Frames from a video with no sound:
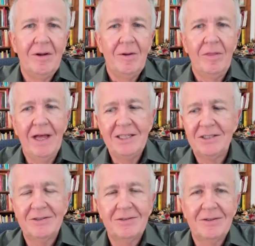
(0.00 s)

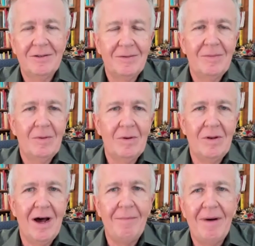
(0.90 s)
that's
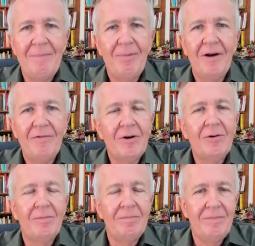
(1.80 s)
not my
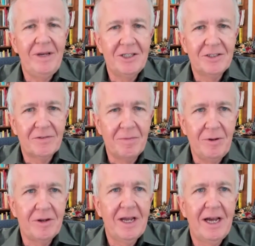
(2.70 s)
preferred means of
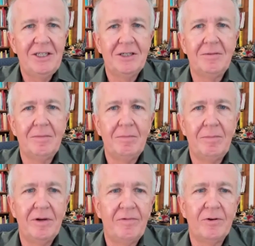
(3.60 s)
communication,
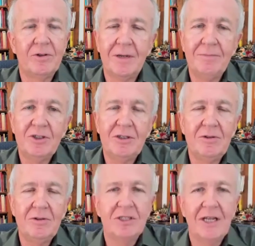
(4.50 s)
but for some
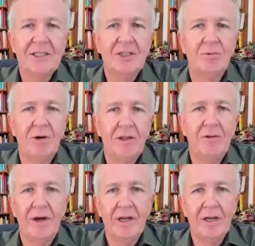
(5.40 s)
students, that's really the
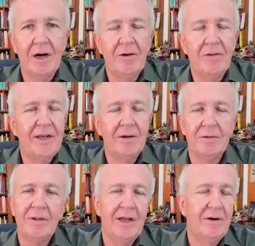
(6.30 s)
way to go. They
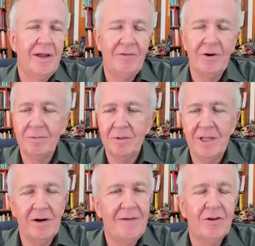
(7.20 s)
don't
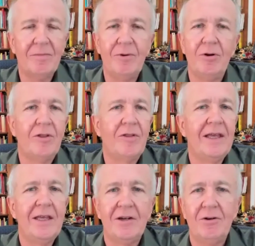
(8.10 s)
have a computer that they
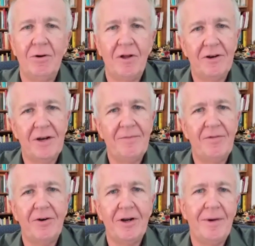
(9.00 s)
can get to all the time
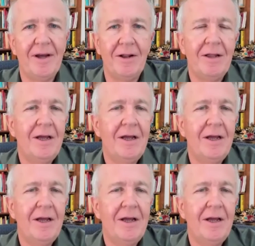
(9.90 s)
for email.